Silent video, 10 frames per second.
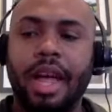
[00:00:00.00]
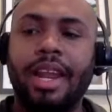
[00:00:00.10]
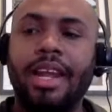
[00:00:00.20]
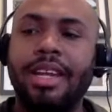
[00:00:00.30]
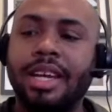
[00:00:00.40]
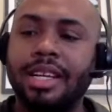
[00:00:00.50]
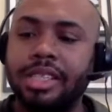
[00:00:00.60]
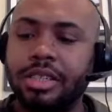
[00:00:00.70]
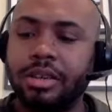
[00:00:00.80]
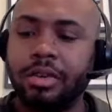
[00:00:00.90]
an
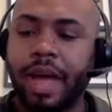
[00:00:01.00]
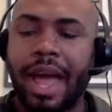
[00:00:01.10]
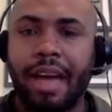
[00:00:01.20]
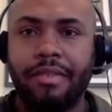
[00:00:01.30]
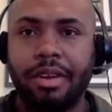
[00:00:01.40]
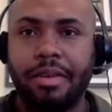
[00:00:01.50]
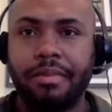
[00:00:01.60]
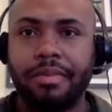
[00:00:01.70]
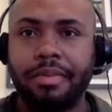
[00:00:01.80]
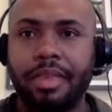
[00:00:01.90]
additional
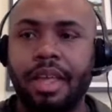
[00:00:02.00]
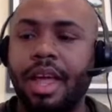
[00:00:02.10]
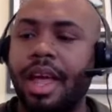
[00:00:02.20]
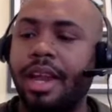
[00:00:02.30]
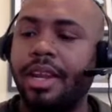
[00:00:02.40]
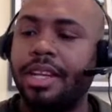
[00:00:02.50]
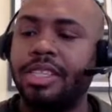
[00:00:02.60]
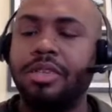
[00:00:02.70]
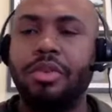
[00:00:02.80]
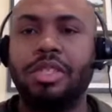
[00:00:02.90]
avenue, an
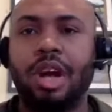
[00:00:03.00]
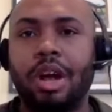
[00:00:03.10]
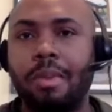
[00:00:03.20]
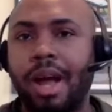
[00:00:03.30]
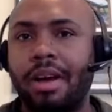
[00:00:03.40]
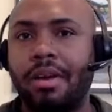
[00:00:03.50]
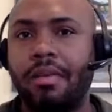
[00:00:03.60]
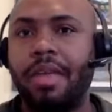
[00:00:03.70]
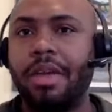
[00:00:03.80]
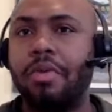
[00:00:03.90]
additional
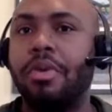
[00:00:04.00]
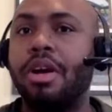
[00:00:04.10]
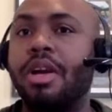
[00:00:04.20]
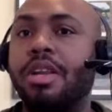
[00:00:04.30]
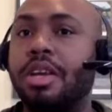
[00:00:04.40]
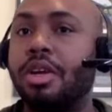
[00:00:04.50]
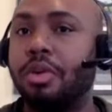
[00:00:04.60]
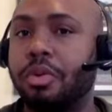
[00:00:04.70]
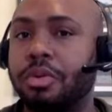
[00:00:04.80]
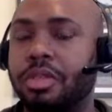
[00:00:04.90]
stockpile that you could
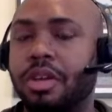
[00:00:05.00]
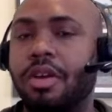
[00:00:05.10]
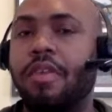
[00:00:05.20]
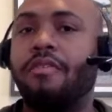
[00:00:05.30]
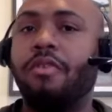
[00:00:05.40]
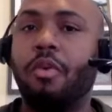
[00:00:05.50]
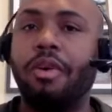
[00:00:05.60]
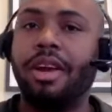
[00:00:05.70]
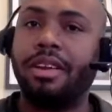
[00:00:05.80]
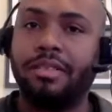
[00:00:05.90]
use
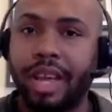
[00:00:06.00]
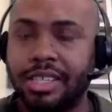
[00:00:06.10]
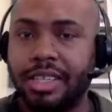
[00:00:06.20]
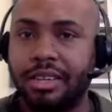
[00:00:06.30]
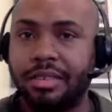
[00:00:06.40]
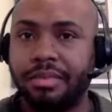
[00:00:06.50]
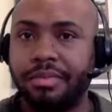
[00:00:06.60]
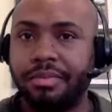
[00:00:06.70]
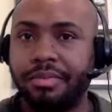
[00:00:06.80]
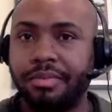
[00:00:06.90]
for investing.
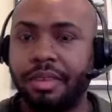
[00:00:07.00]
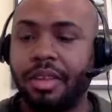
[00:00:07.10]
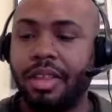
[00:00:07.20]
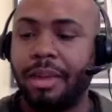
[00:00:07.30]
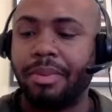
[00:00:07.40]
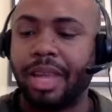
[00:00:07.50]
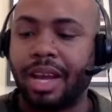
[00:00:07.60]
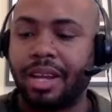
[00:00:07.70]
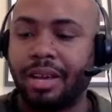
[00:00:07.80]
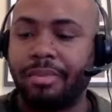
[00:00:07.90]
That
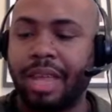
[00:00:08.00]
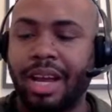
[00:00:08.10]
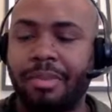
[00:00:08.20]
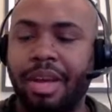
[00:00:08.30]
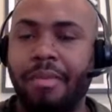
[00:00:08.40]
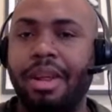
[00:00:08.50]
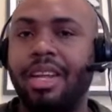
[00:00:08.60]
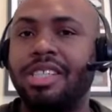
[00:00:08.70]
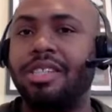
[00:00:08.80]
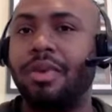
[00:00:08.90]
could become an
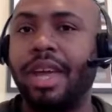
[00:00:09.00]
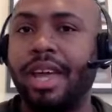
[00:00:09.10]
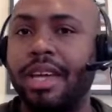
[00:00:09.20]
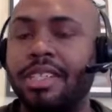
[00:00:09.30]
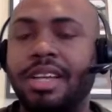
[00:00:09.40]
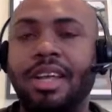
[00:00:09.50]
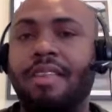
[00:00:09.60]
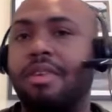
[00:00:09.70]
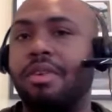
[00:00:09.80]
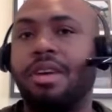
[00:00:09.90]
additional hedge
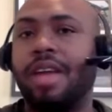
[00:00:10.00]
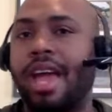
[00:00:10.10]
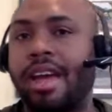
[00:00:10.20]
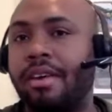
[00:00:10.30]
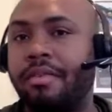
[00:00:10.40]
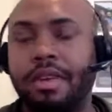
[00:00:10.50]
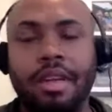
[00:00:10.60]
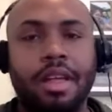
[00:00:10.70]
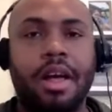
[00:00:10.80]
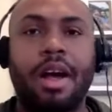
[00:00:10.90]
that you could have,
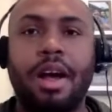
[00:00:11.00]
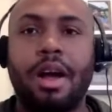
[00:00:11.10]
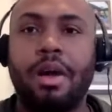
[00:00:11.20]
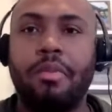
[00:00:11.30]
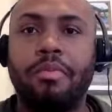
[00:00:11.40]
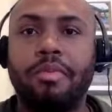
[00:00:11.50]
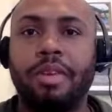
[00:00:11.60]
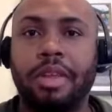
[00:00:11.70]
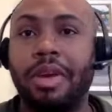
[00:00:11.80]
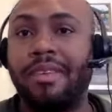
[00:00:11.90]

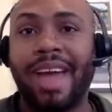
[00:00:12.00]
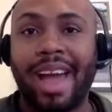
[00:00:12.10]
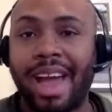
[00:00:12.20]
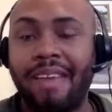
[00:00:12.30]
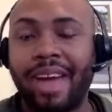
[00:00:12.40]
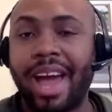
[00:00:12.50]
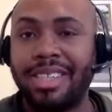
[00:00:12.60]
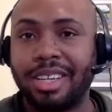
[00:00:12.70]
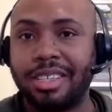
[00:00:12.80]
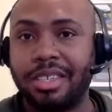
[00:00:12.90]
you could have
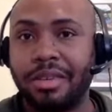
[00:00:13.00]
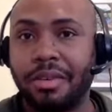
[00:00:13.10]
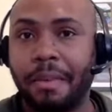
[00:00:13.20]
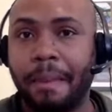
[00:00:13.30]
access to.